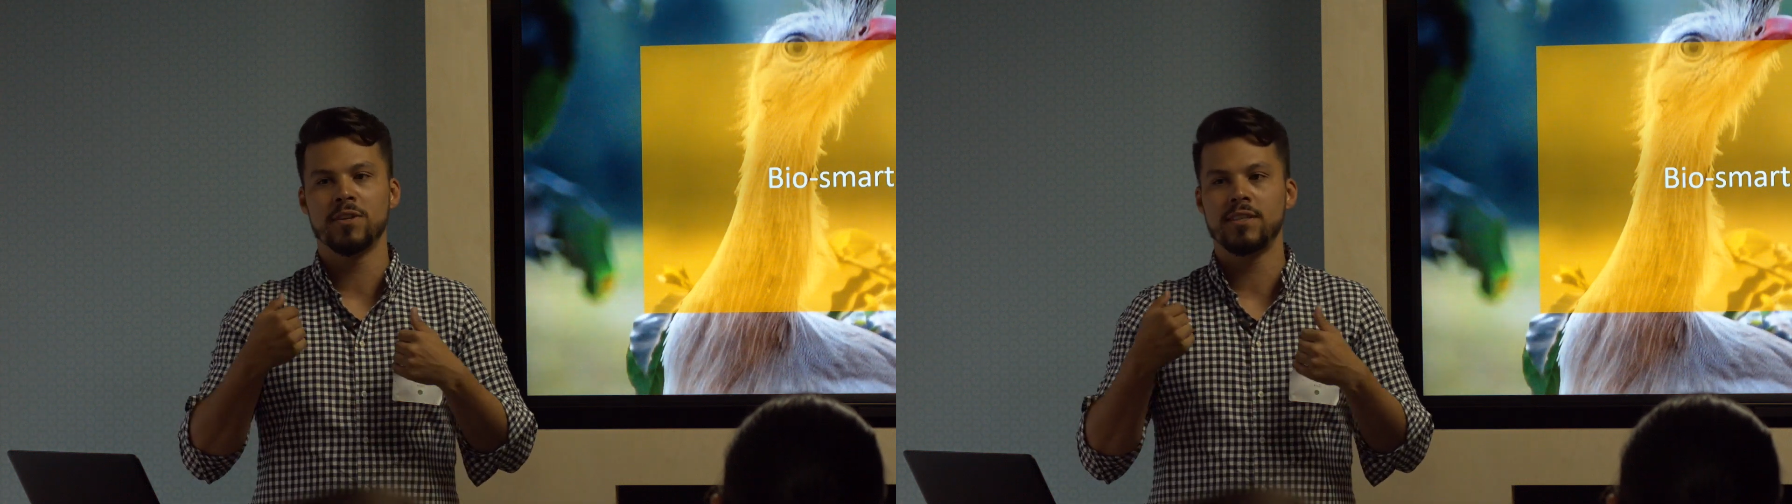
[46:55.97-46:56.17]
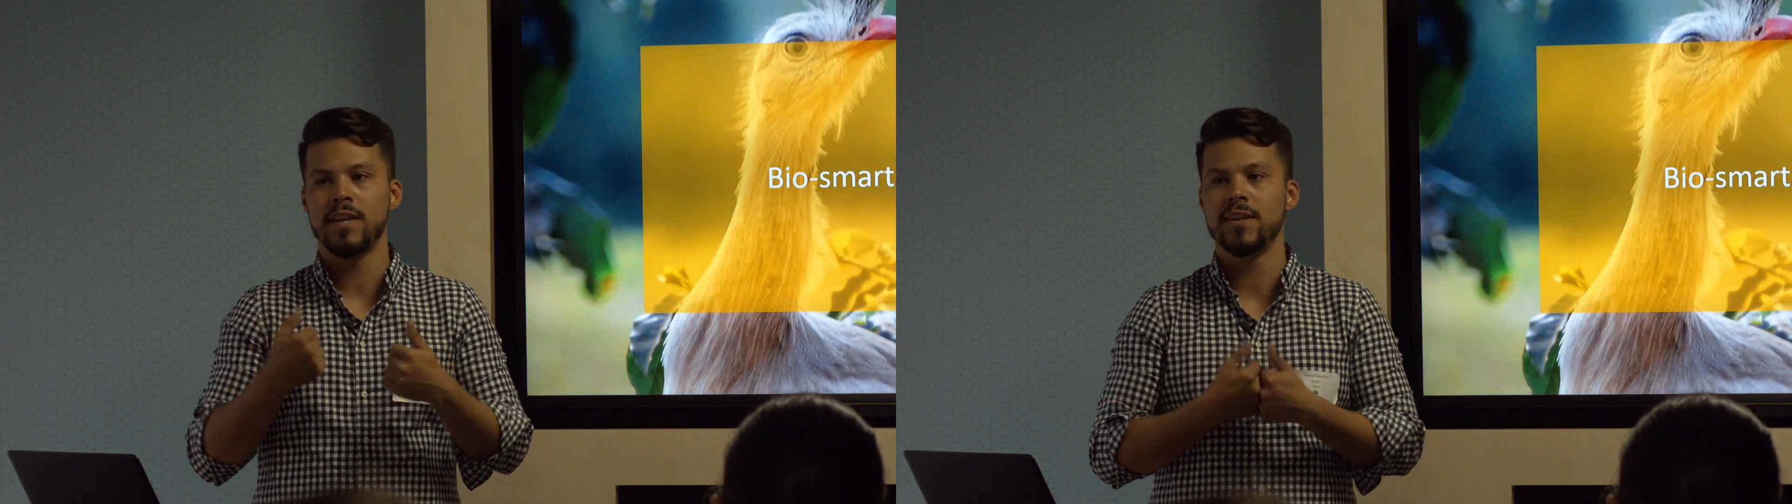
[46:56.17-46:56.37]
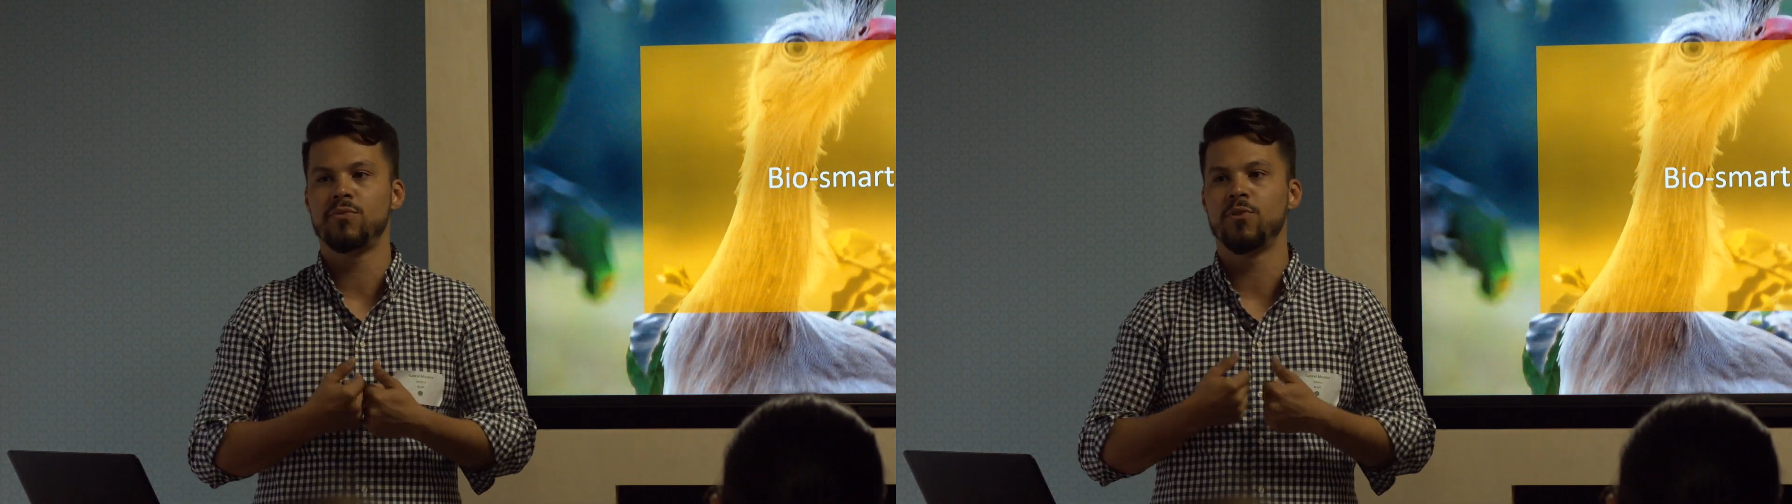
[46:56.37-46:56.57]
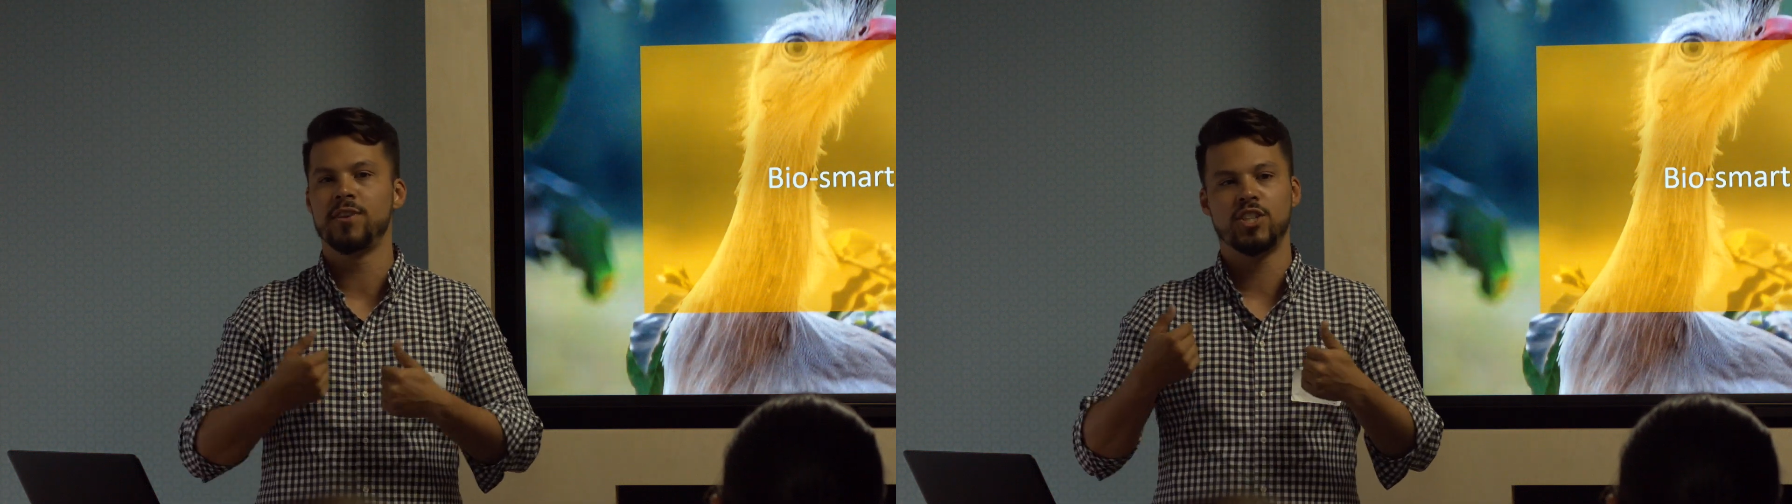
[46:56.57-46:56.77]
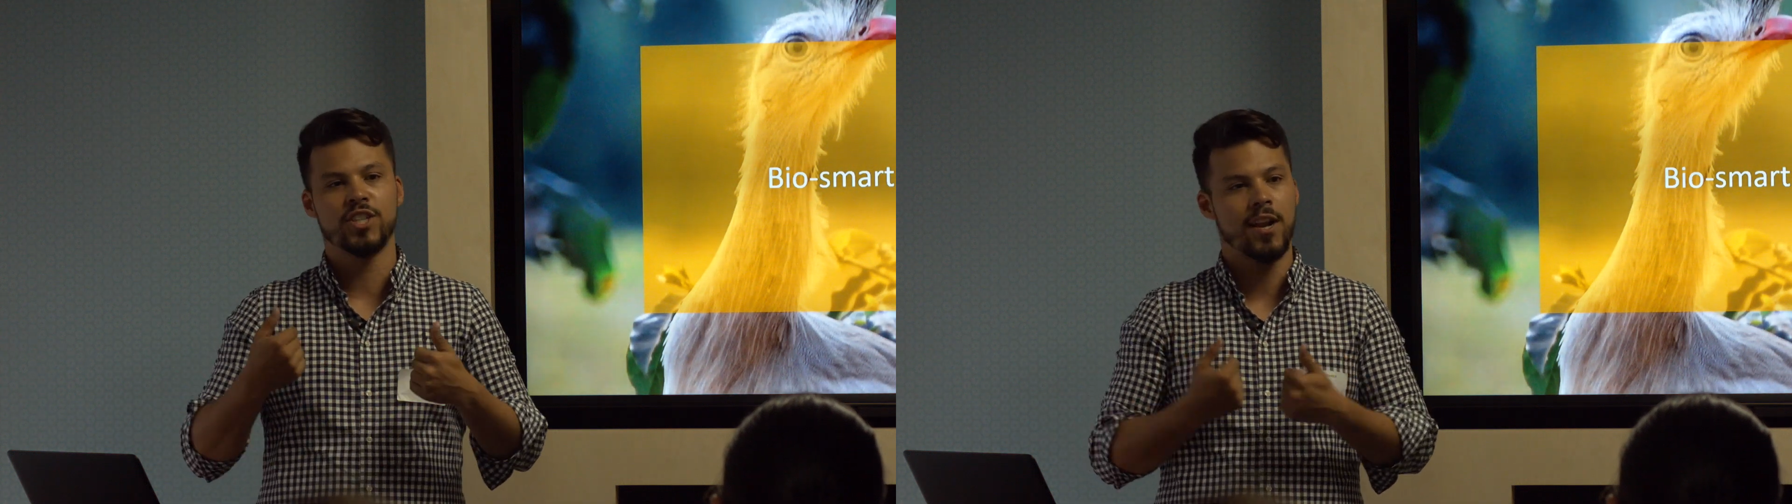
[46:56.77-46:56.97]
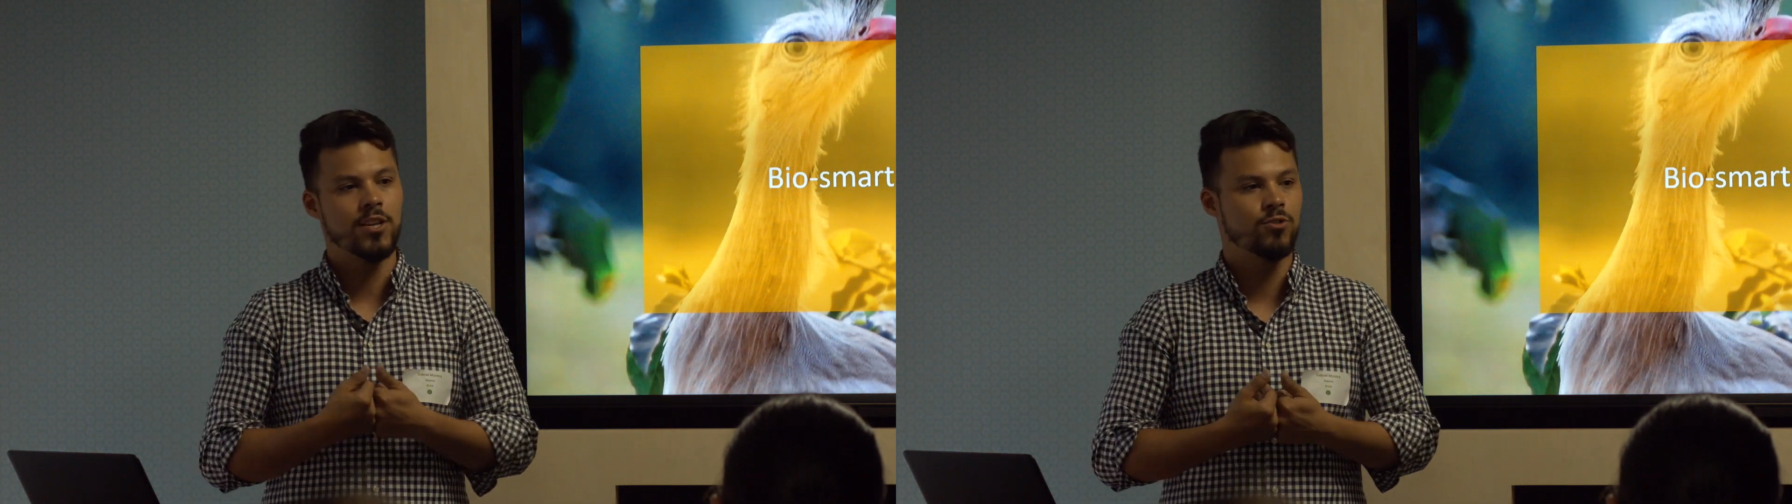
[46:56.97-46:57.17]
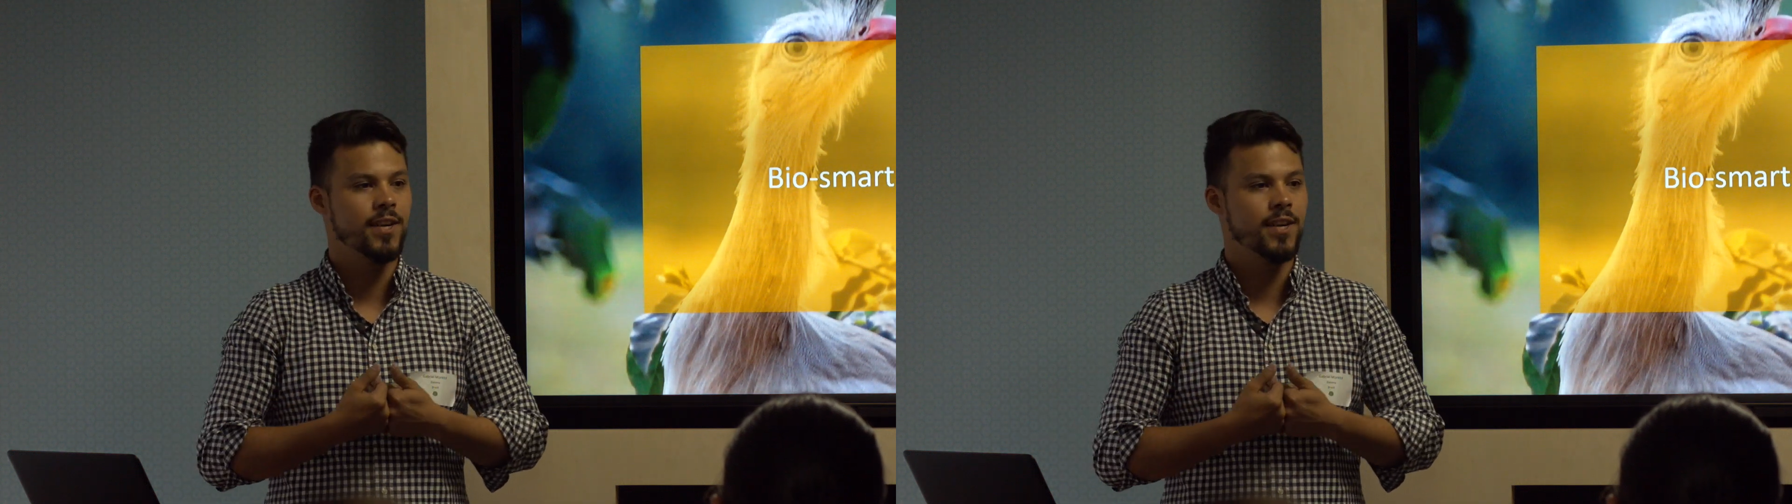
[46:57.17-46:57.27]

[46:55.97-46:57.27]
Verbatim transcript: sense for the challenges